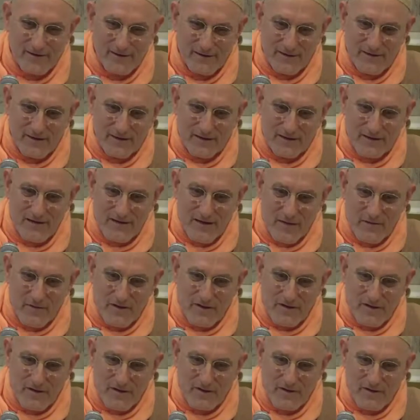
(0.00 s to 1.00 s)
Right?
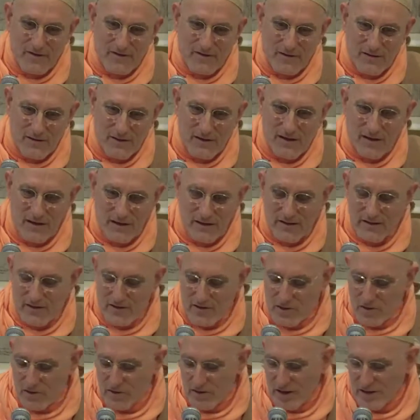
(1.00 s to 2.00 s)
Does
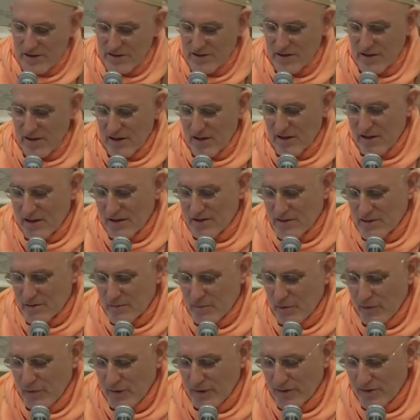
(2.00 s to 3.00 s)
that make sense? Yeah.
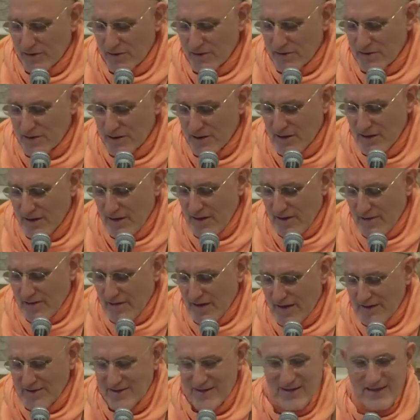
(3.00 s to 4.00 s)
So that's
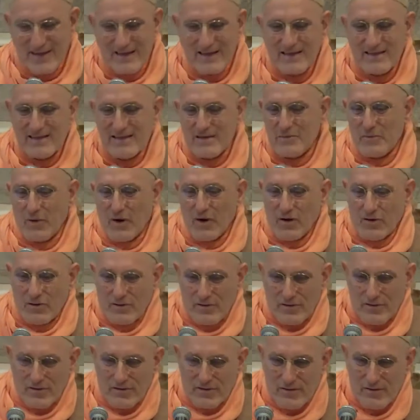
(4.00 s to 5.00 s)
the point.
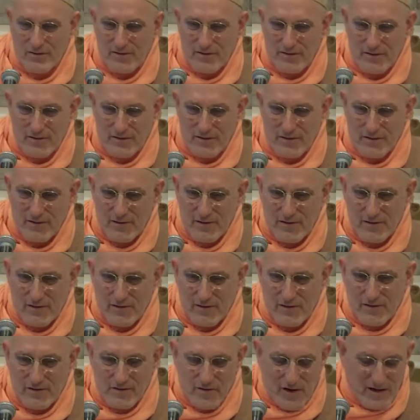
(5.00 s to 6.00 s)
That's the easy
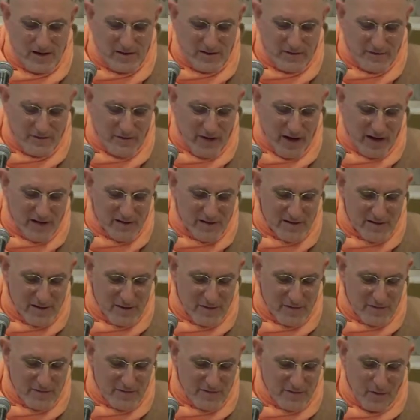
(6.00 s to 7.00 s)
part.
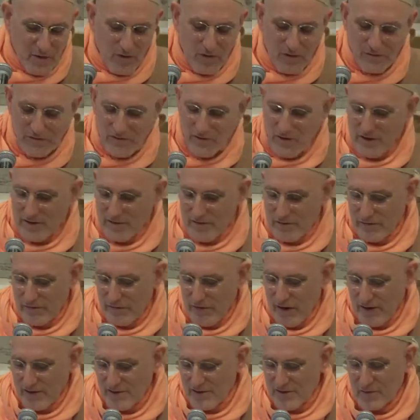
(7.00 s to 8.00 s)
Trying to find
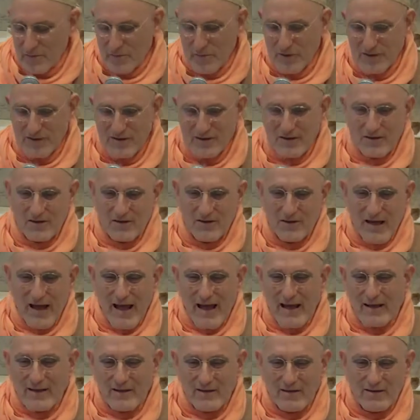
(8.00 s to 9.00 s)
some fault, trying to
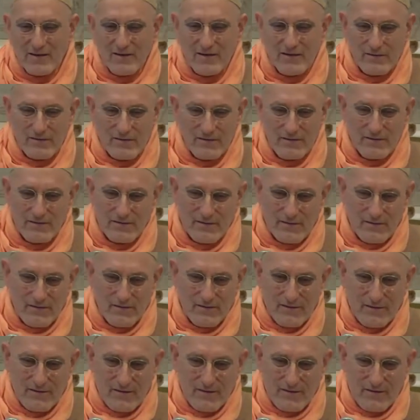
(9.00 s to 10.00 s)
find some
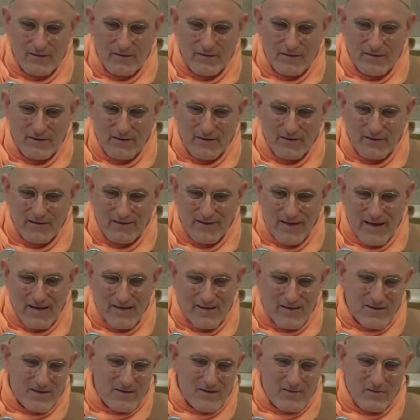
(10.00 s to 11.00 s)
political angle.
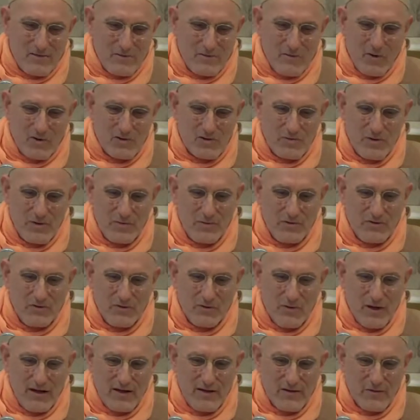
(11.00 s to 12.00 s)

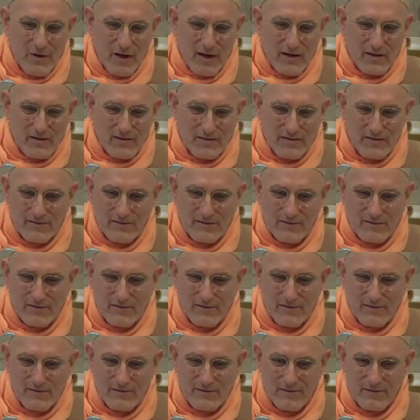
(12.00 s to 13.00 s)
That's what most people
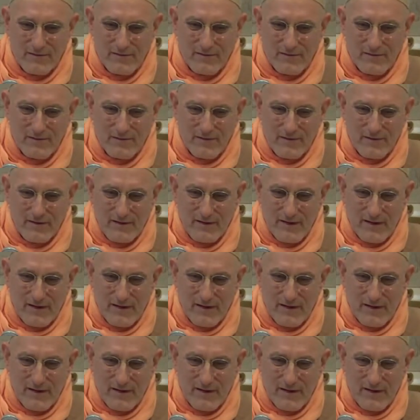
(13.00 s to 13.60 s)
do anyway.